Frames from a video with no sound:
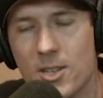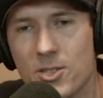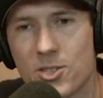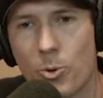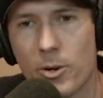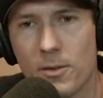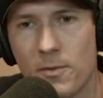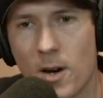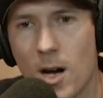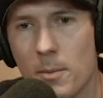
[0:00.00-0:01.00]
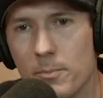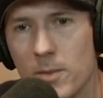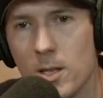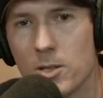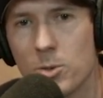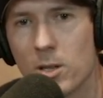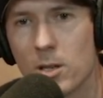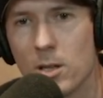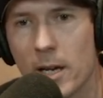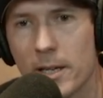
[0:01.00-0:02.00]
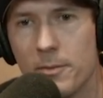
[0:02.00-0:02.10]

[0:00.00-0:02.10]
sort of, um, you know, doing a little like